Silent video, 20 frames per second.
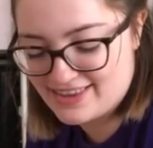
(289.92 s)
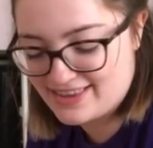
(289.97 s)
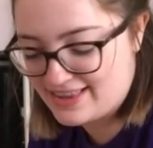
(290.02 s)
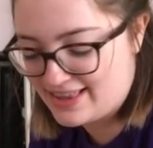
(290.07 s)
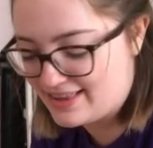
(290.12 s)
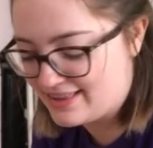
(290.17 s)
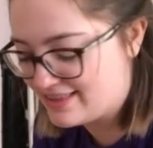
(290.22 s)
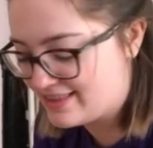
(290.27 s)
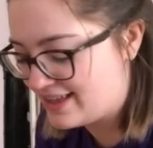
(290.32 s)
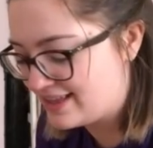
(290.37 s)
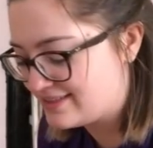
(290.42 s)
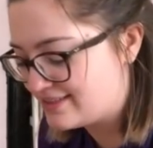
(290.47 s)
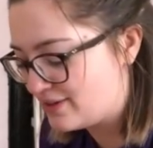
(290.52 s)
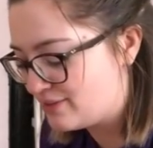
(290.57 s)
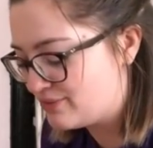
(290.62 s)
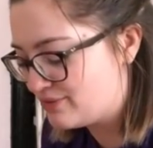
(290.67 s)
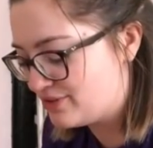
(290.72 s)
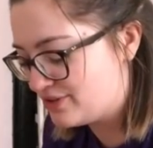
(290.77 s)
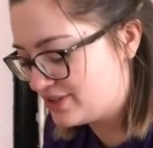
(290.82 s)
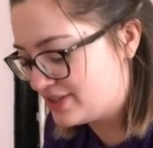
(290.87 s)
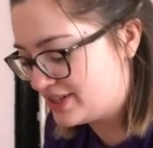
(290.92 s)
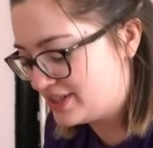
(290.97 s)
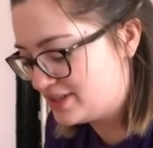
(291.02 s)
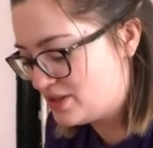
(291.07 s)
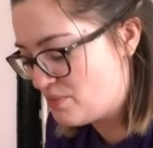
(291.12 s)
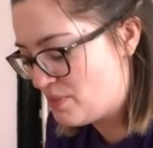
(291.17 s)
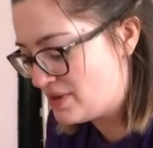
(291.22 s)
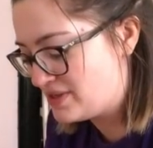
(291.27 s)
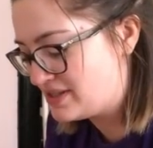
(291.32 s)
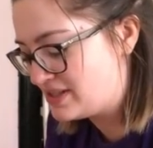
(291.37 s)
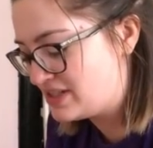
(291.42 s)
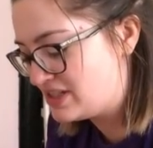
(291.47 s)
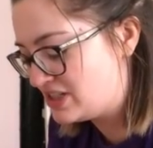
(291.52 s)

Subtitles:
they don't look in the best